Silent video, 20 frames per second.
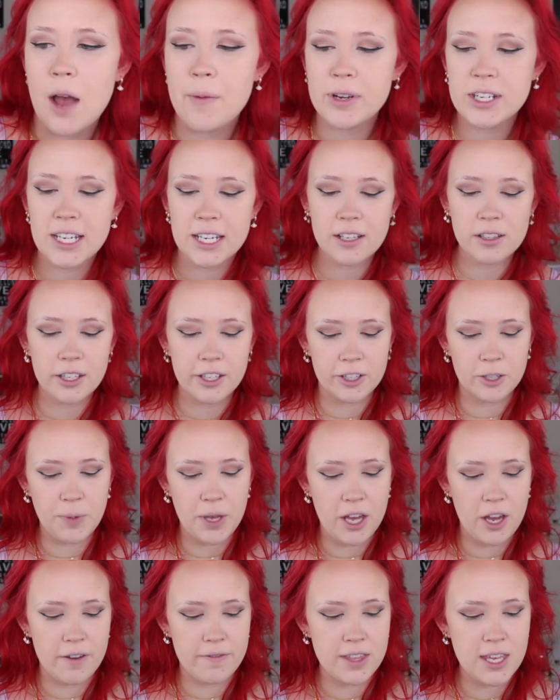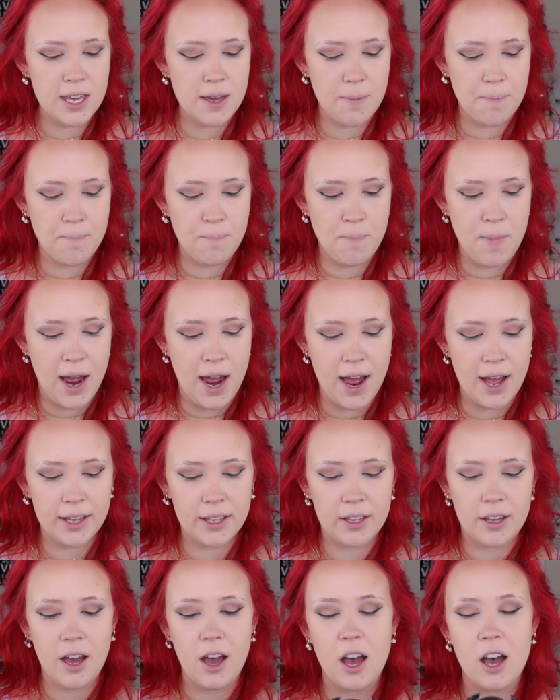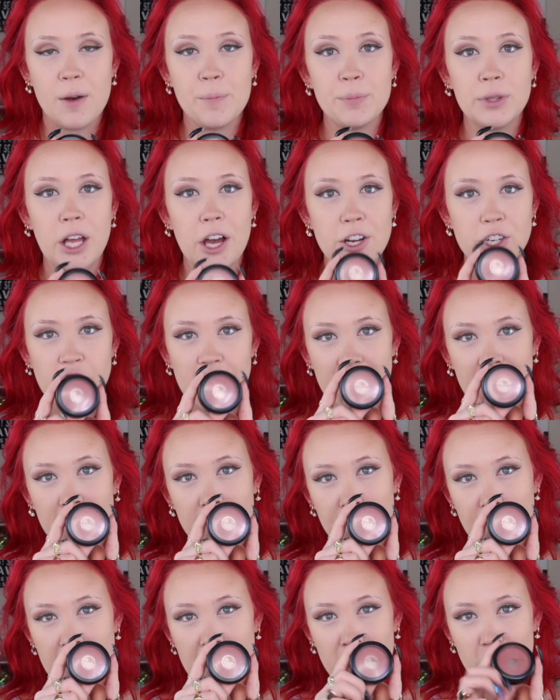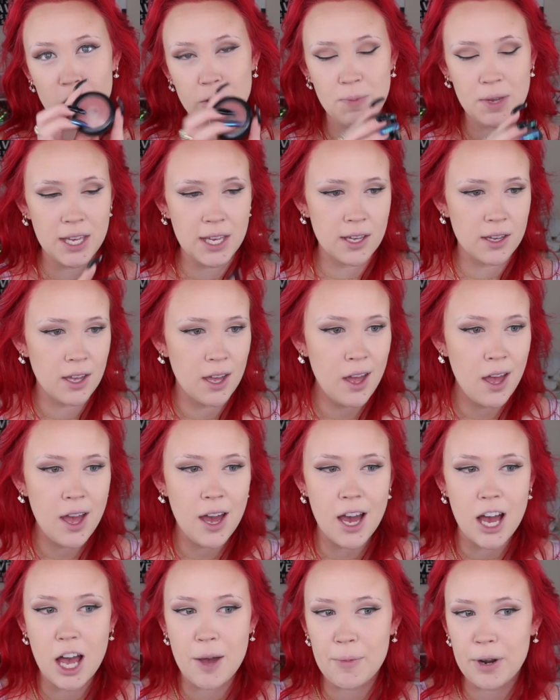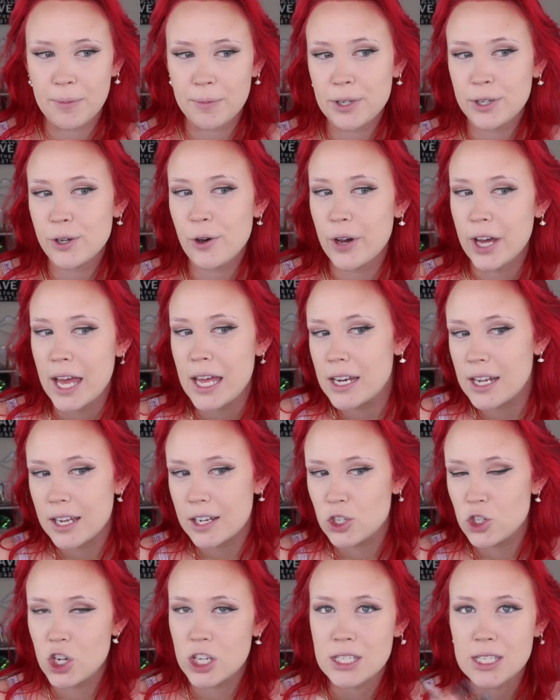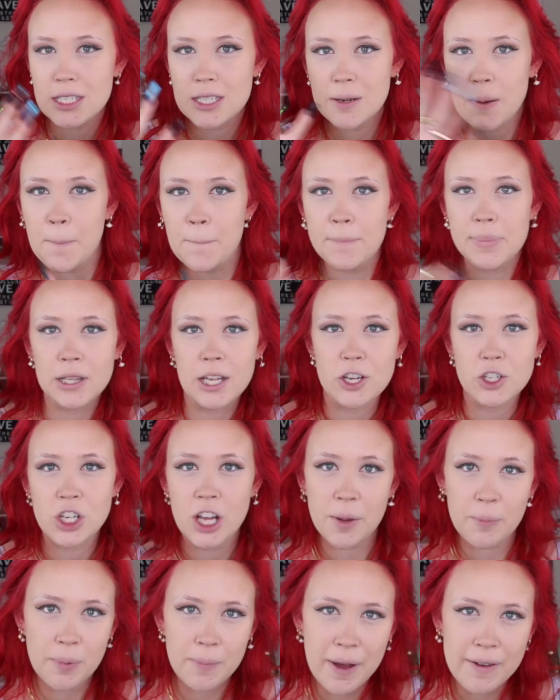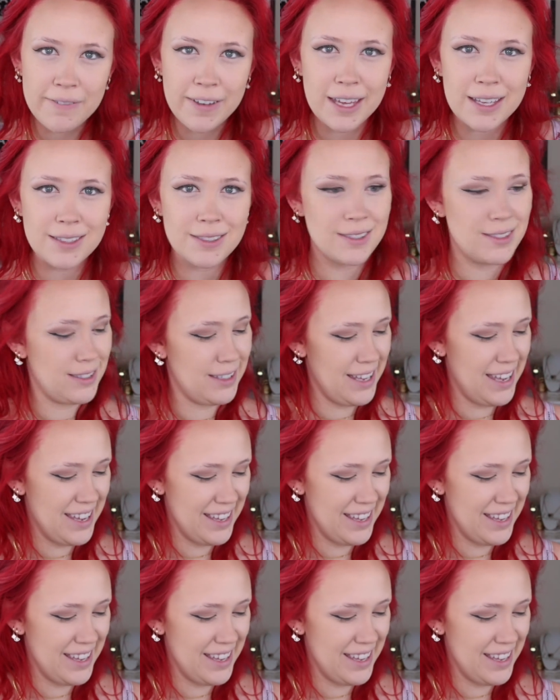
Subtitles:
I'm gonna take a little bit of the MAC blush in Pinch Me, and I'm gonna go ahead and just blush up my face.